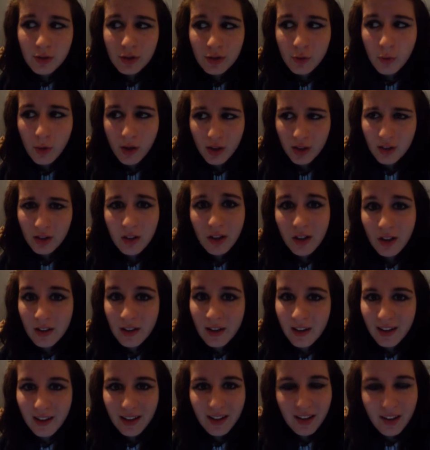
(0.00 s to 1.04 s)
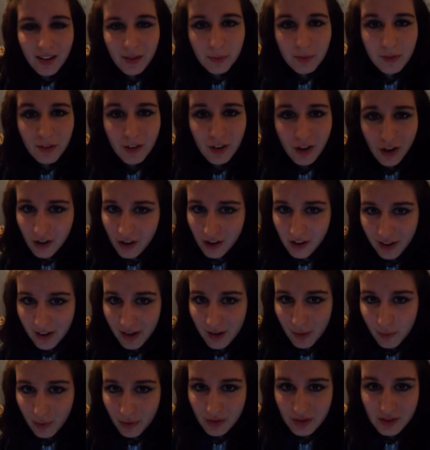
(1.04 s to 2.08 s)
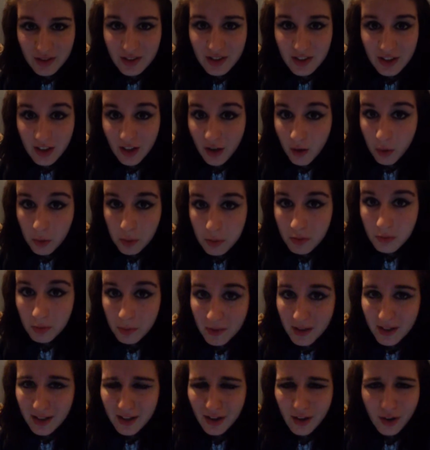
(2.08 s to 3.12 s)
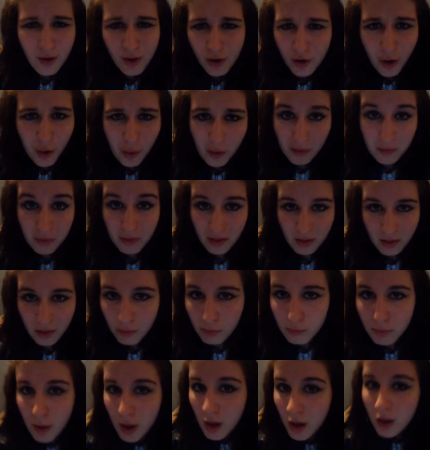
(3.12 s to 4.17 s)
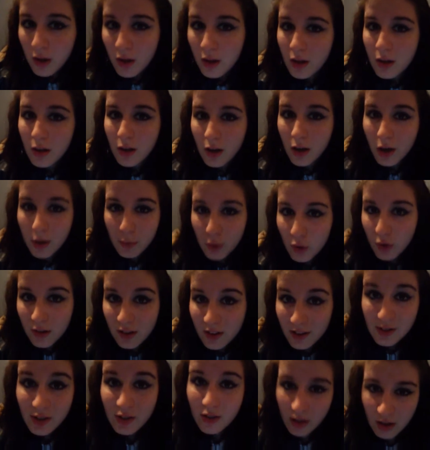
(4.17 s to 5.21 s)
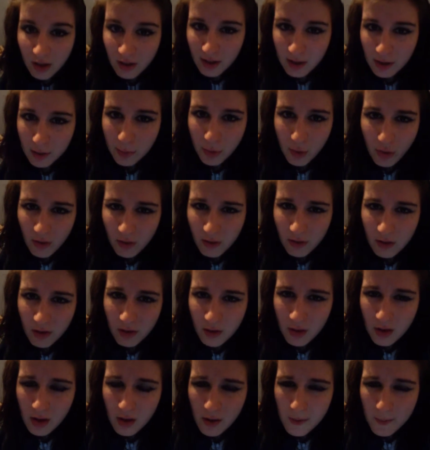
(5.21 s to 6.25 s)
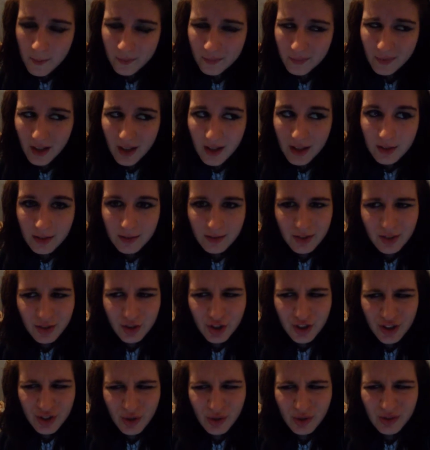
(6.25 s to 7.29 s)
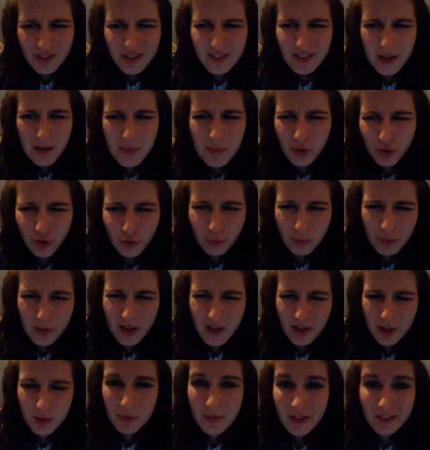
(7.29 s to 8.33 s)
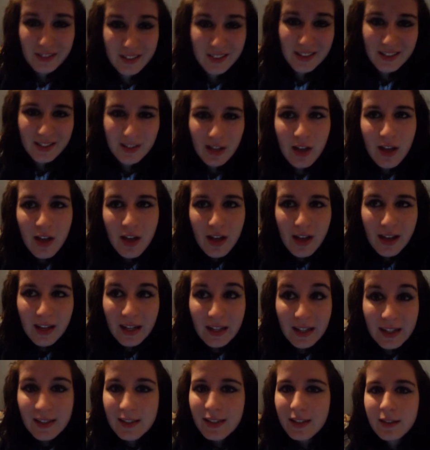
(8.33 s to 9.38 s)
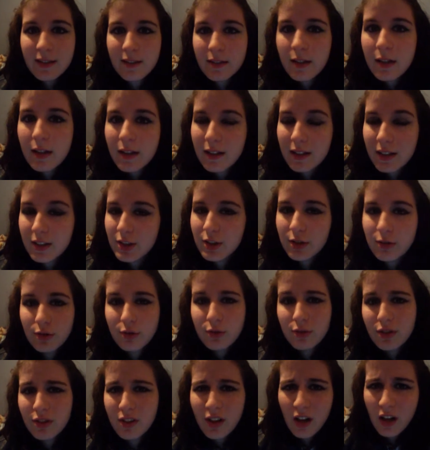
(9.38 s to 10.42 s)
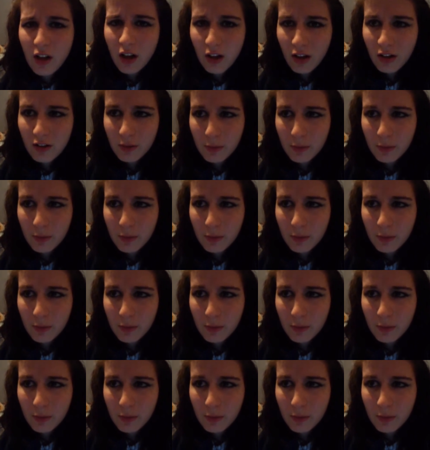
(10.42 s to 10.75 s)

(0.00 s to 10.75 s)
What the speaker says: quite good looking guy wants to go out with me, I'll go out with him. I'm not a little girl anymore, and she's got this image of me as being this innocent little girl,